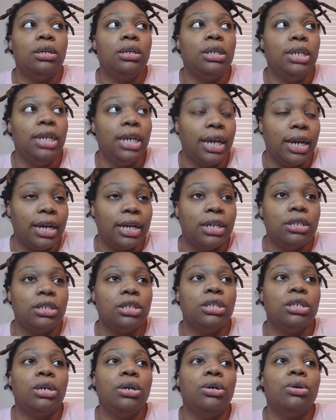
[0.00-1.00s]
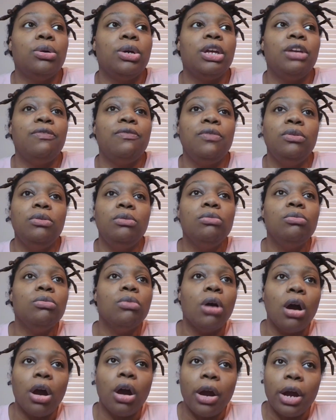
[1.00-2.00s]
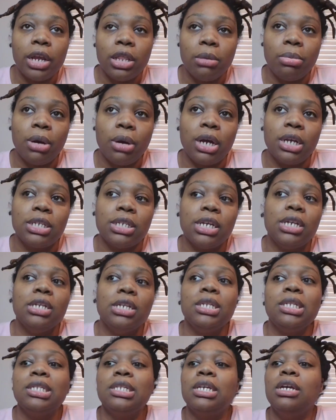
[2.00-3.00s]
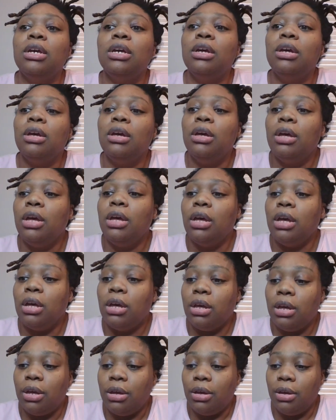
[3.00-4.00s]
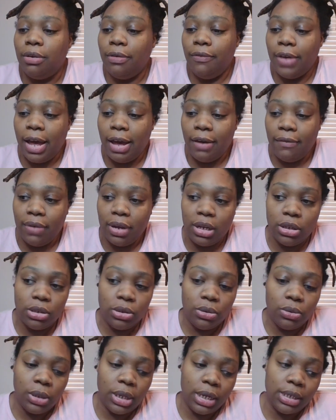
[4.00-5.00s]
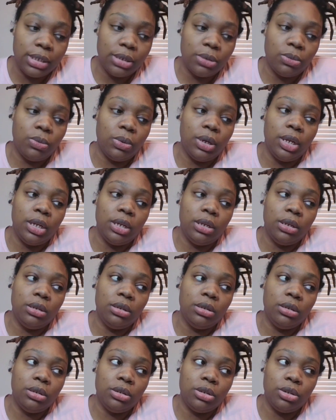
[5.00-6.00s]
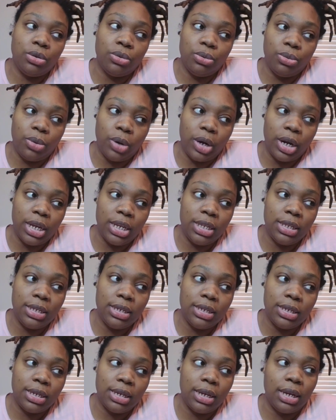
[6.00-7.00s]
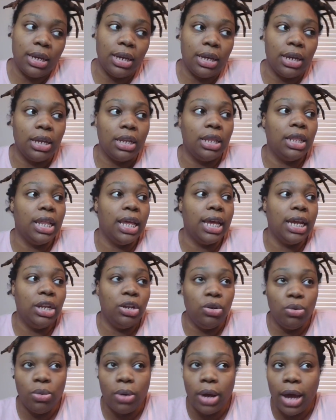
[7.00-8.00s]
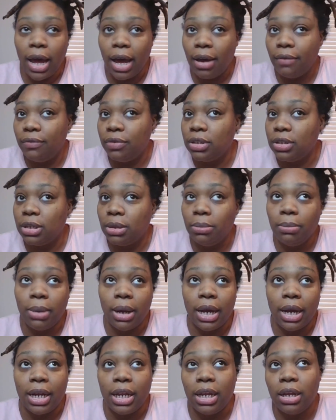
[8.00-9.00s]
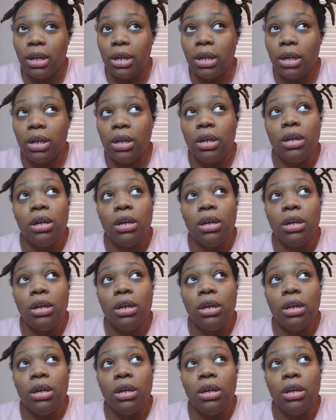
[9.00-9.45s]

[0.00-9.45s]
yeah, so if you are in the process of having to lay someone to rest and they do have somebody